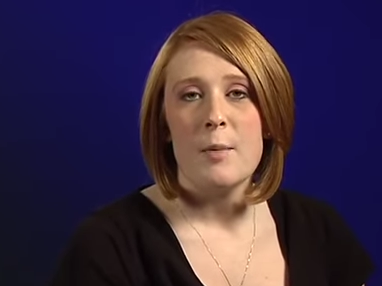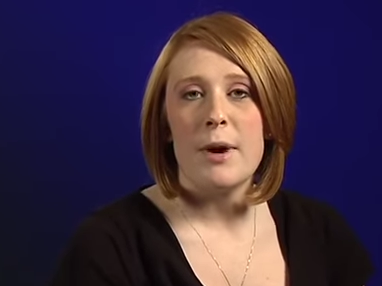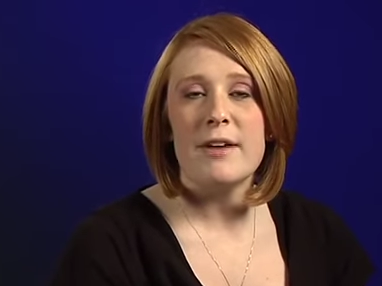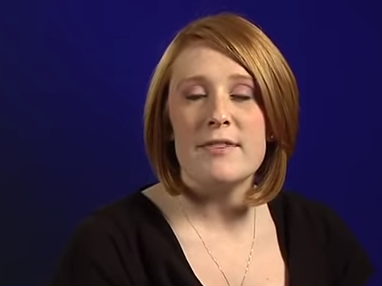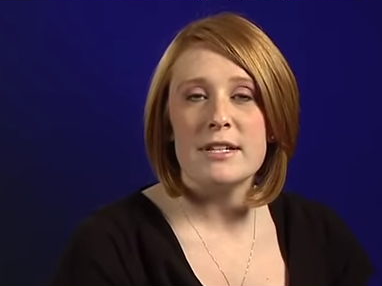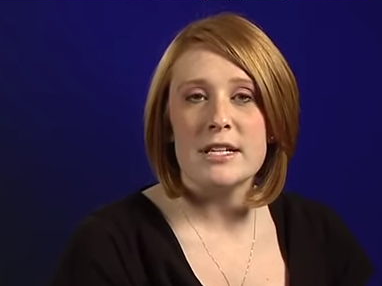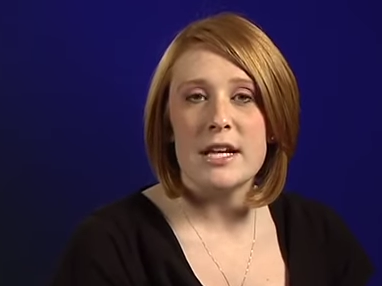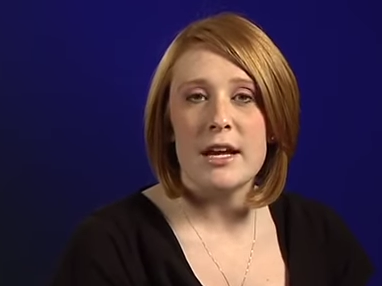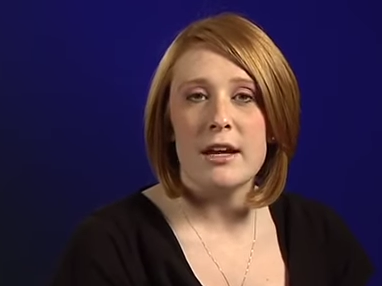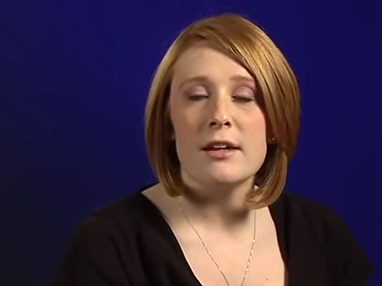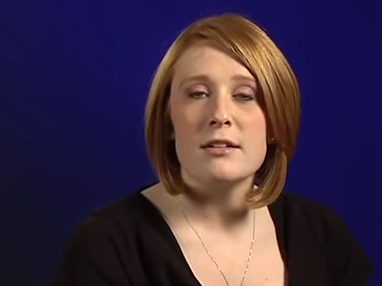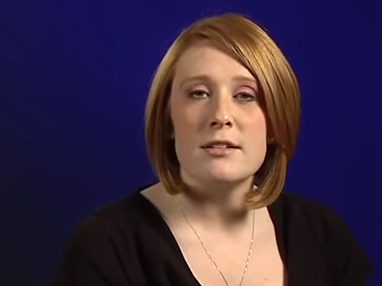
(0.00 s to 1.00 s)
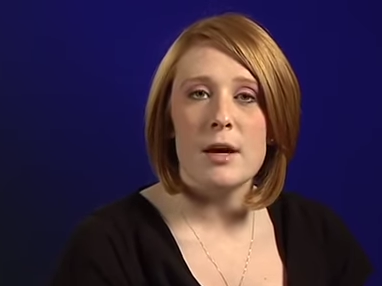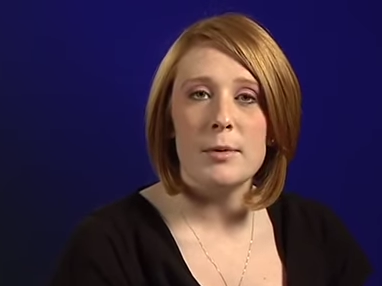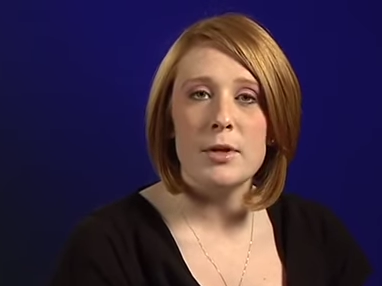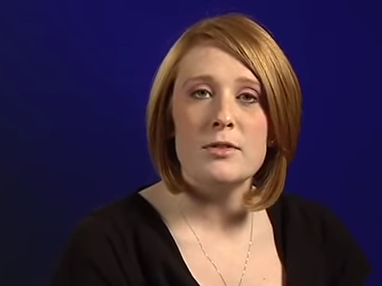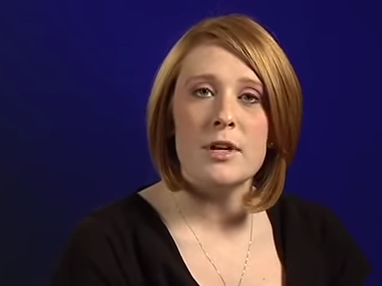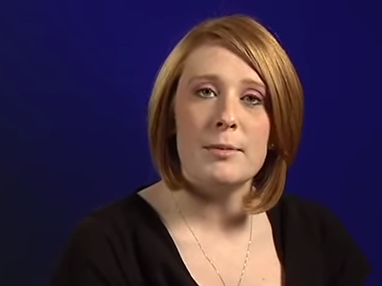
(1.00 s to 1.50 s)
by visiting
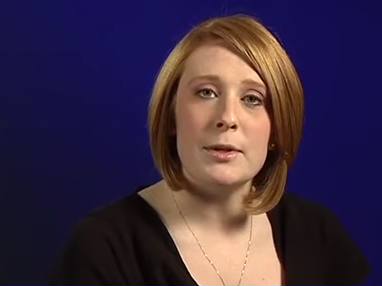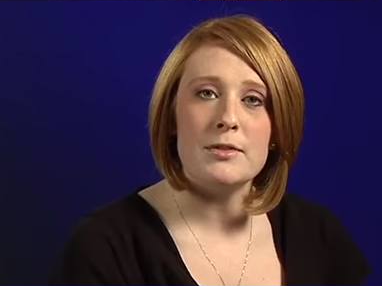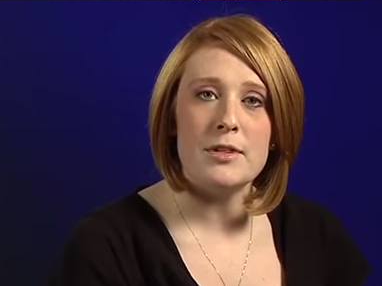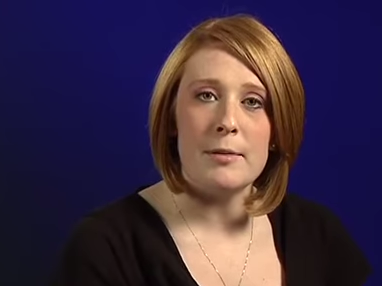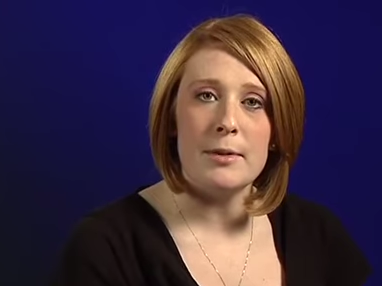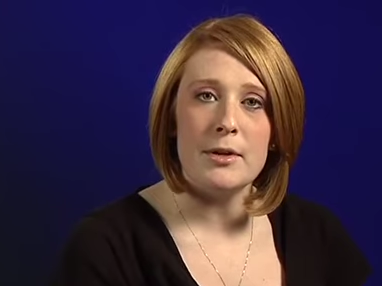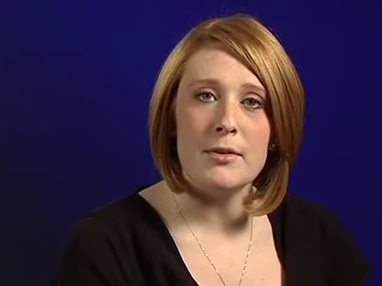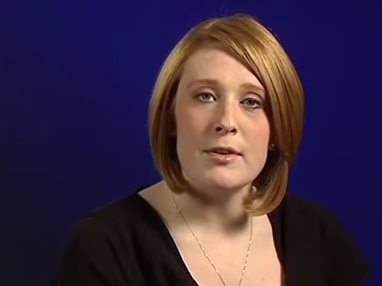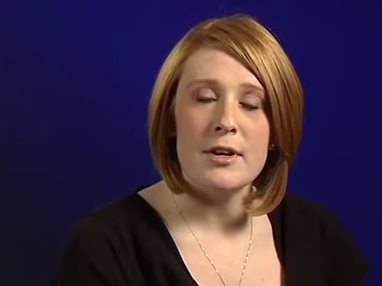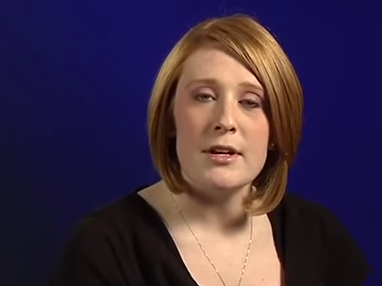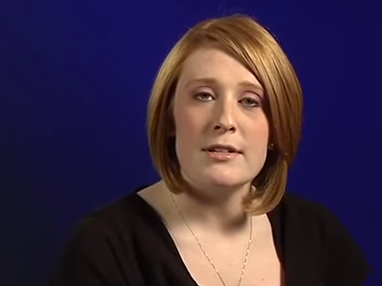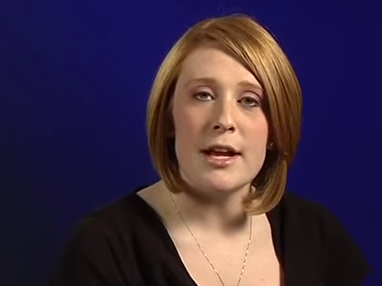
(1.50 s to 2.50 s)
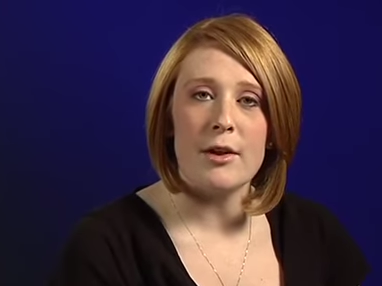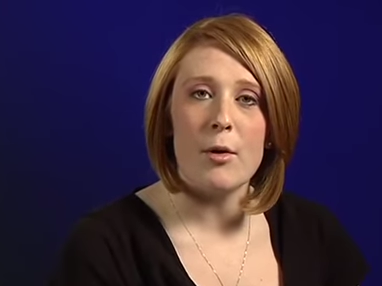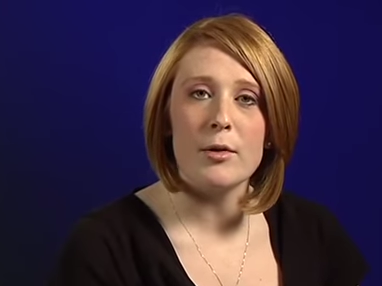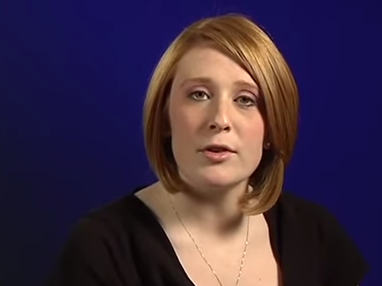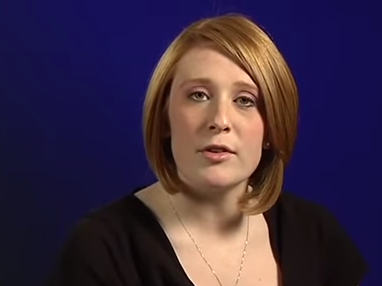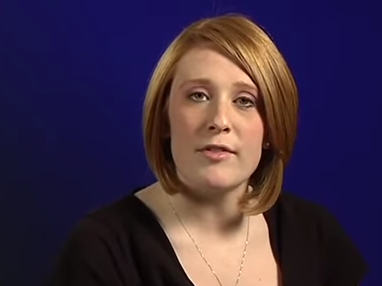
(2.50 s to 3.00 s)

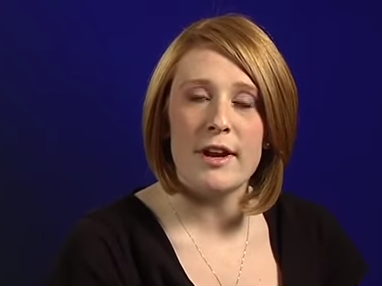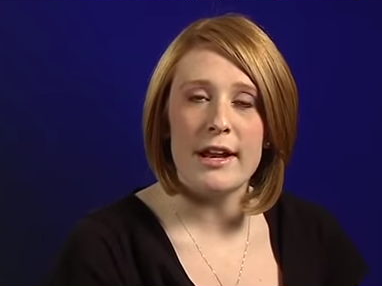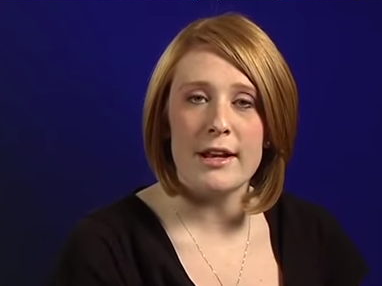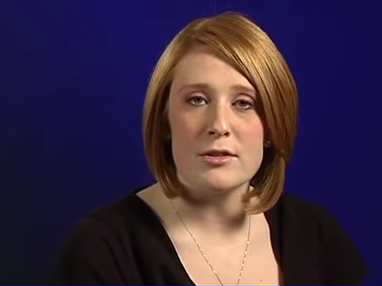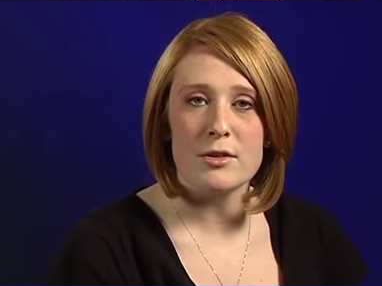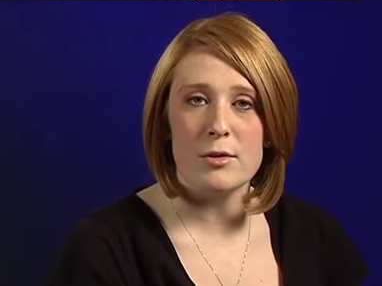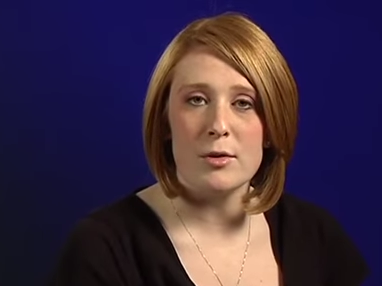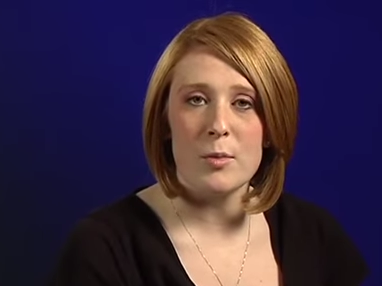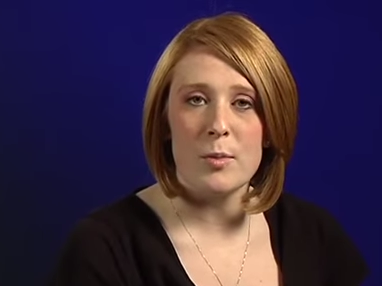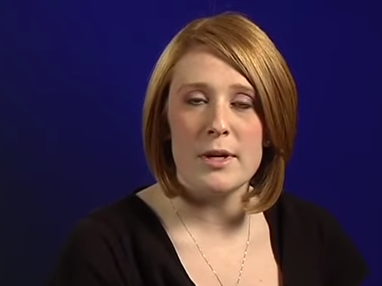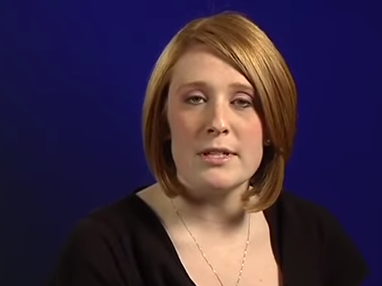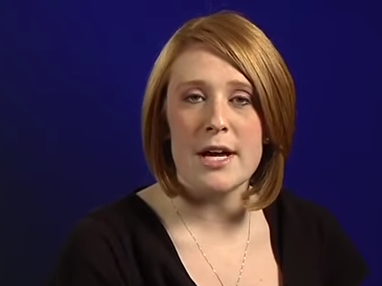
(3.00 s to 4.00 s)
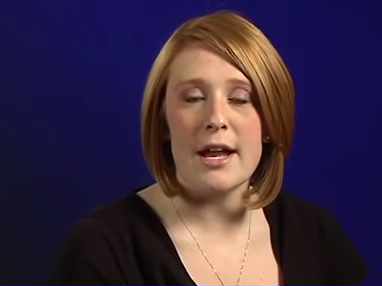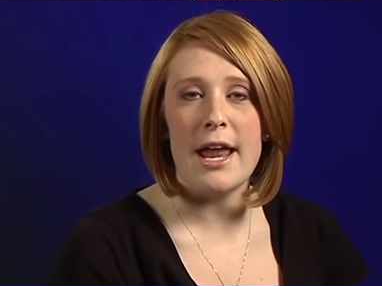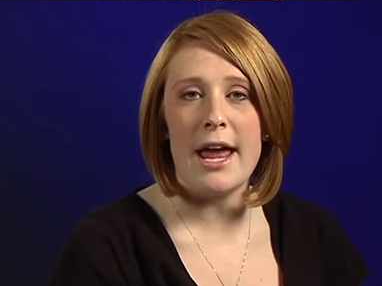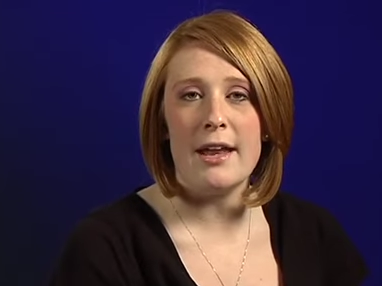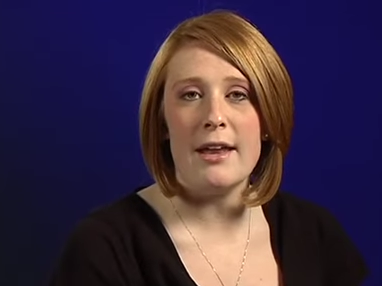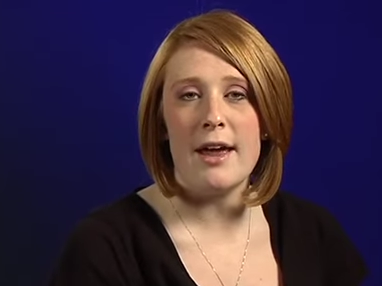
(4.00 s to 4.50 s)

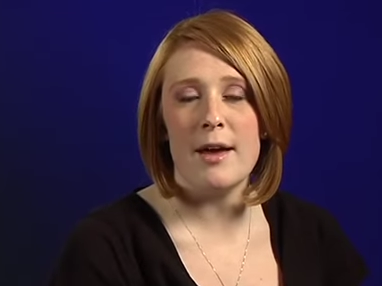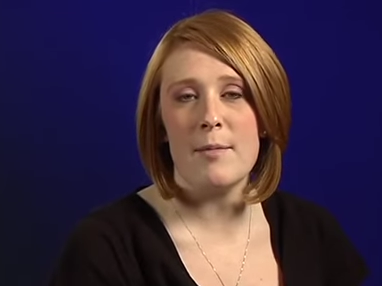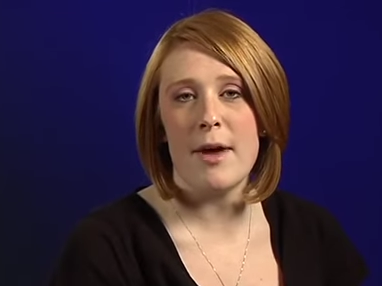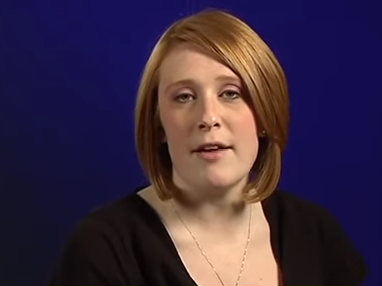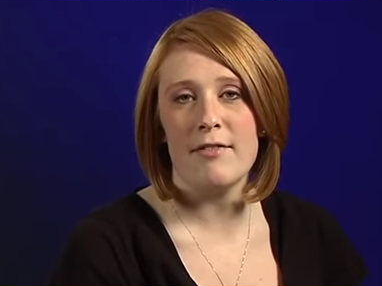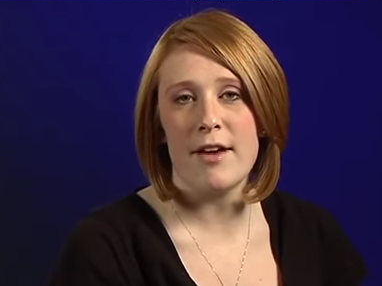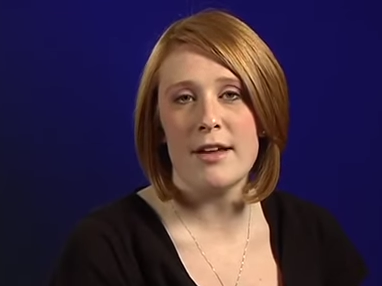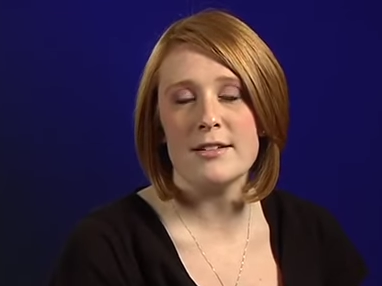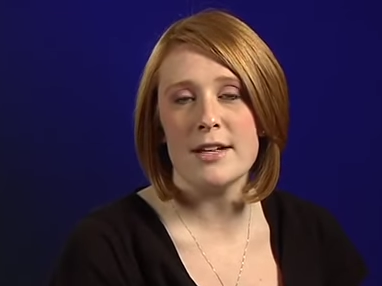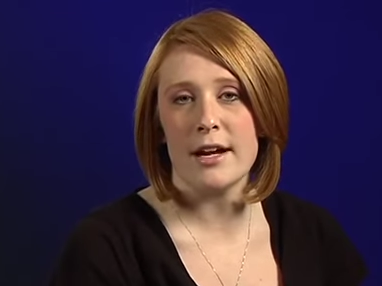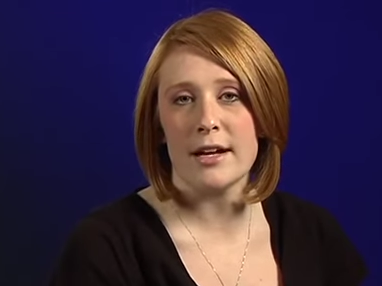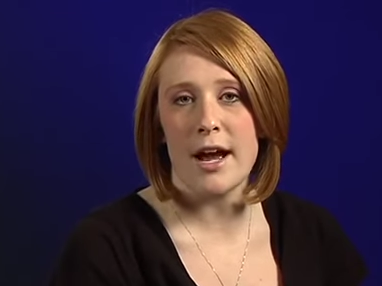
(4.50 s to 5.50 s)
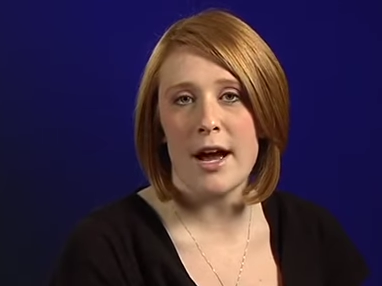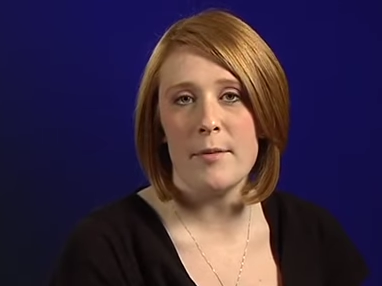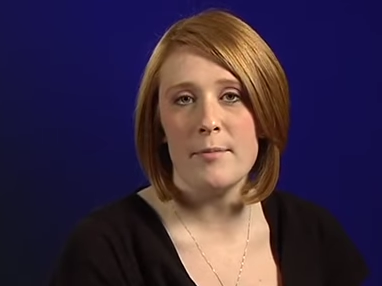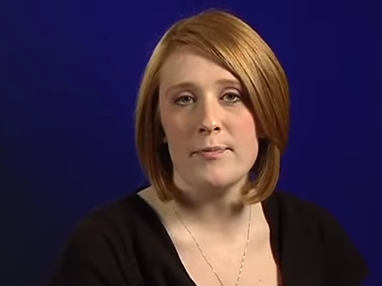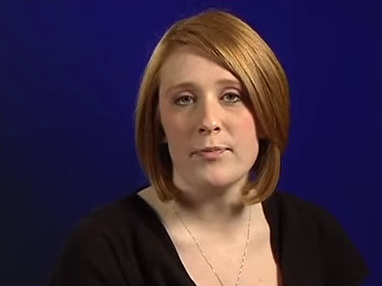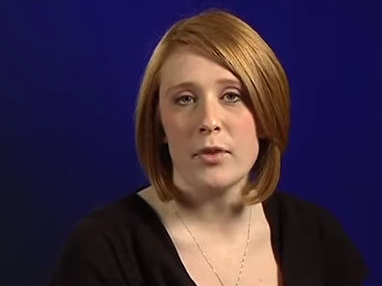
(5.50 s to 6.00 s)

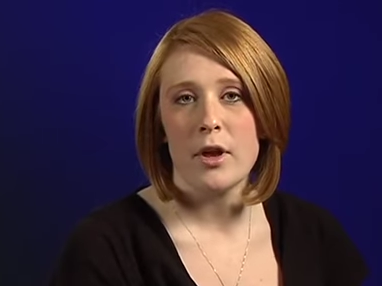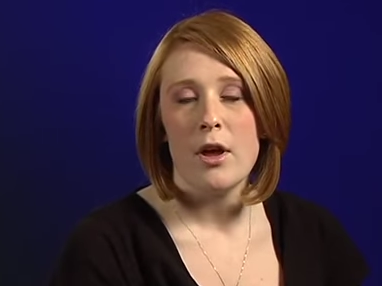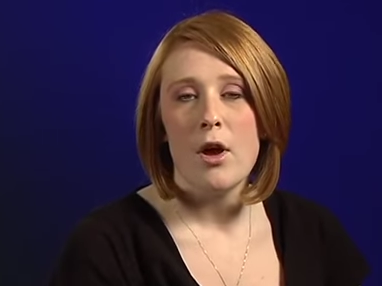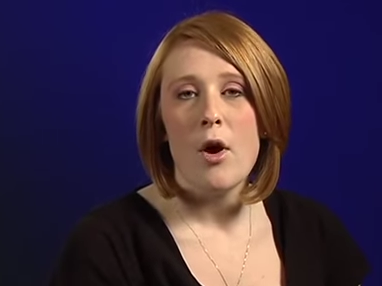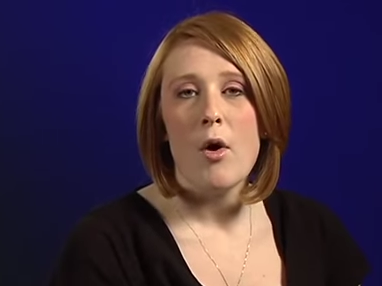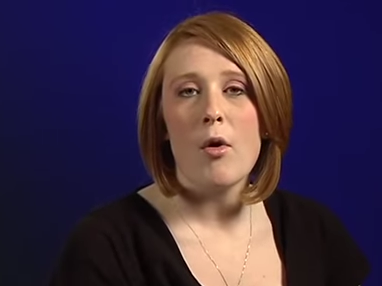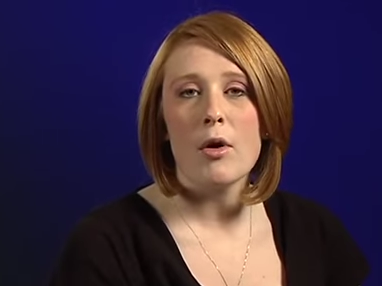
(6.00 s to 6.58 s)
www.holterfinancialgroup.nmfn.com